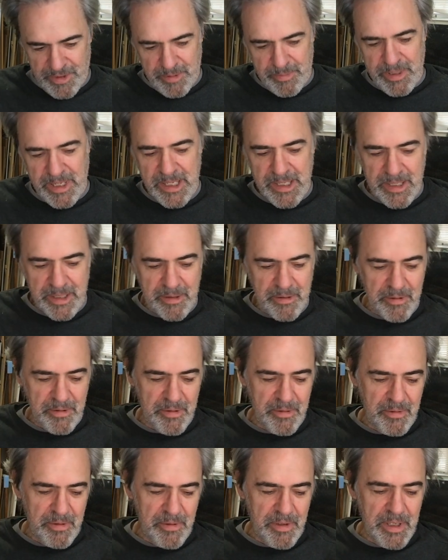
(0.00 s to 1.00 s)
the
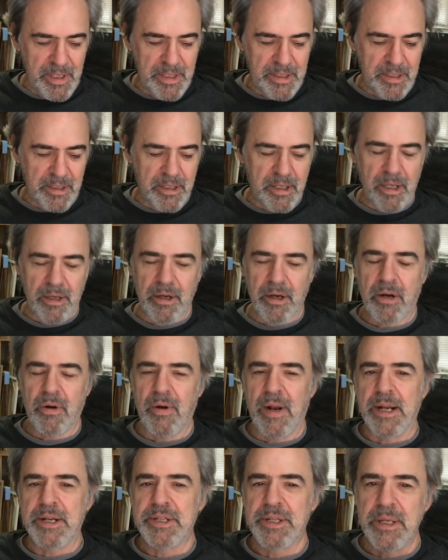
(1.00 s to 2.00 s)
painting in the color
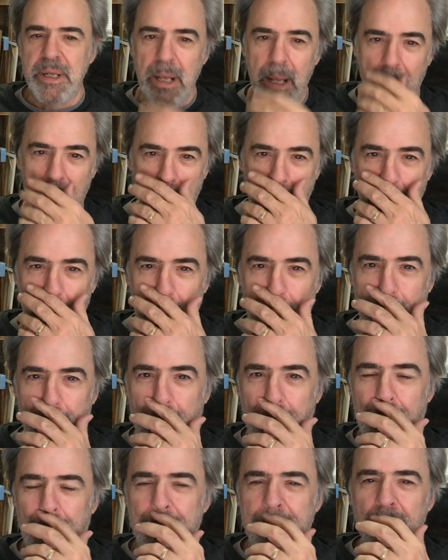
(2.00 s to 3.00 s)
correction.
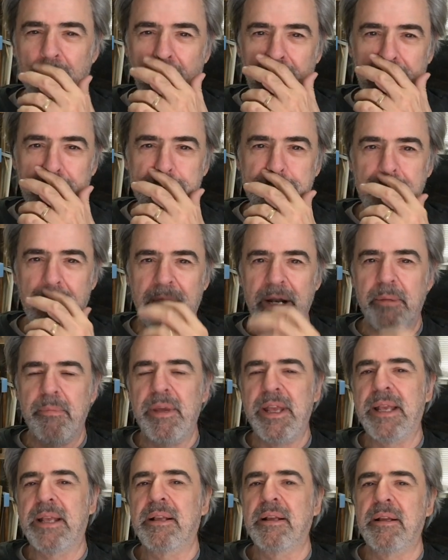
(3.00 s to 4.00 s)
You want to try to
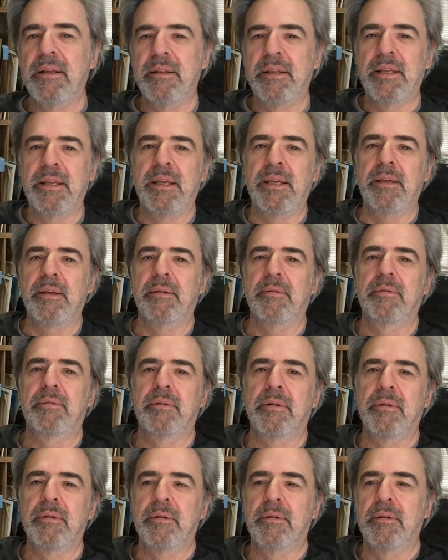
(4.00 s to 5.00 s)
make the
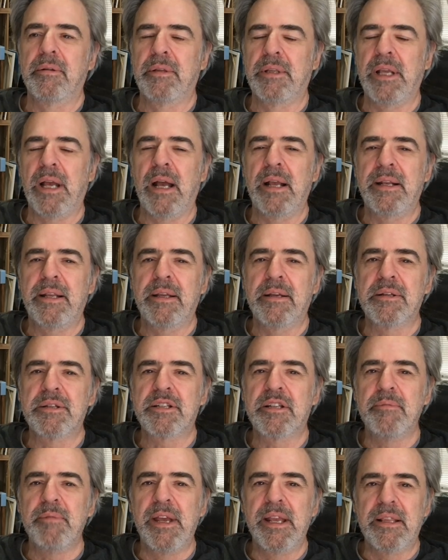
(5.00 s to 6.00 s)
idea is
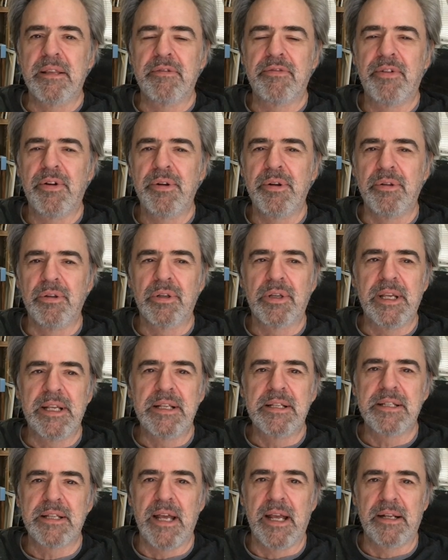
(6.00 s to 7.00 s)
to make the photo look
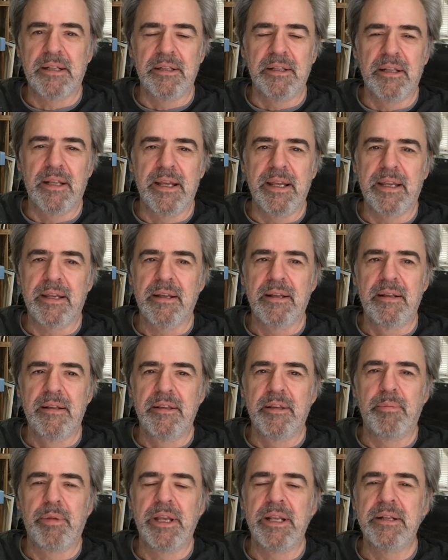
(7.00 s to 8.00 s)
exactly like
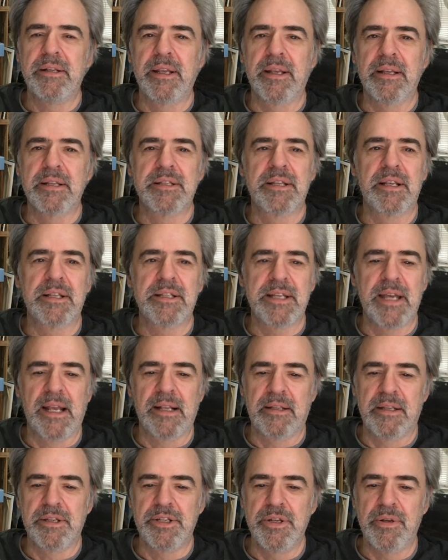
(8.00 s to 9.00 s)
the painting, as
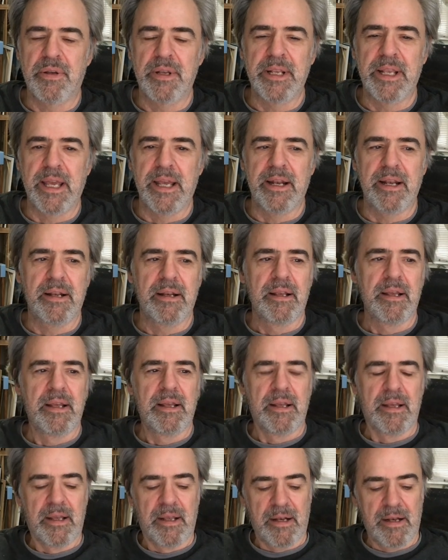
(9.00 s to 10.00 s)
exact as you can get it.
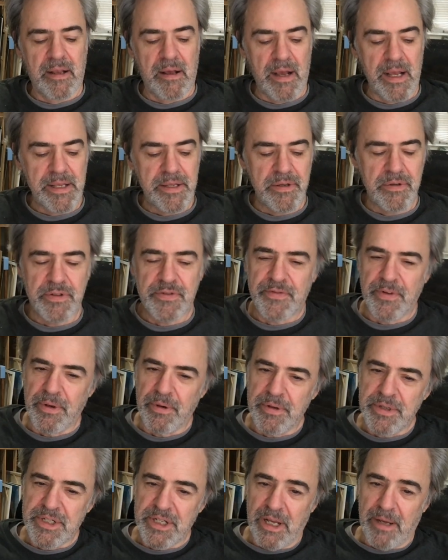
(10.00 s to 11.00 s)
Now, I use
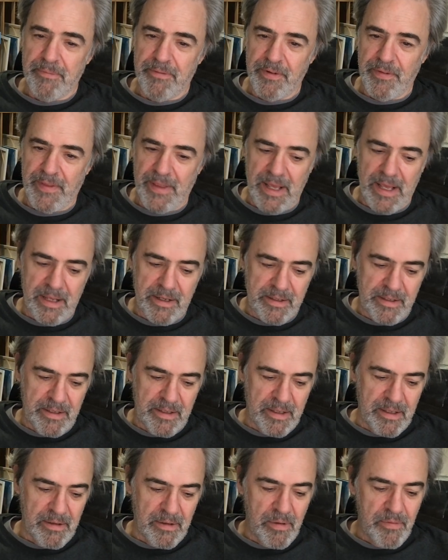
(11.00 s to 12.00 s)
Photoshop for that.
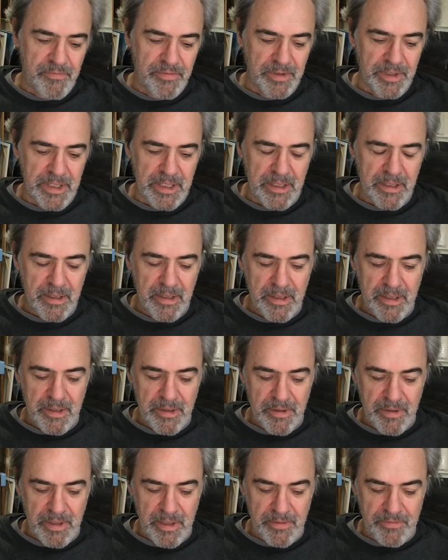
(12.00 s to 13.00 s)
Hopefully,
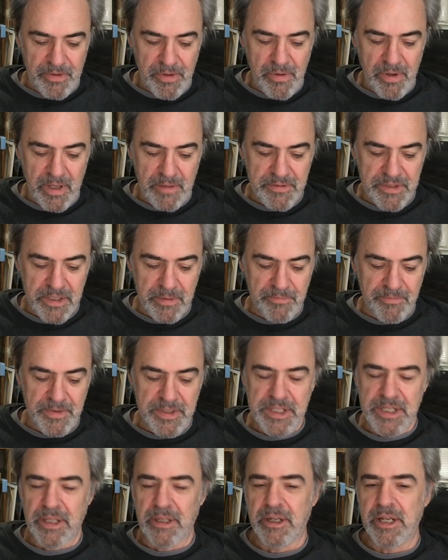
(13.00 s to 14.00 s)
if you have some
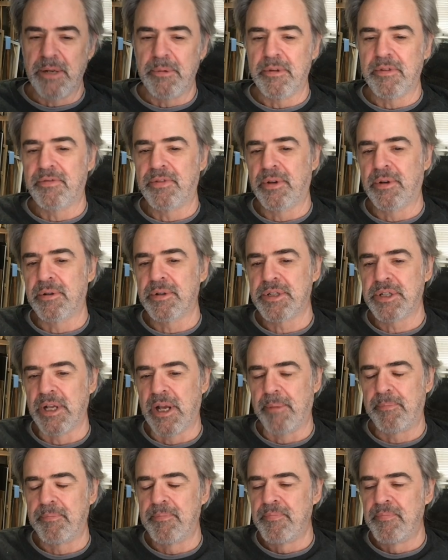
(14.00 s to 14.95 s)
facility with Photoshop,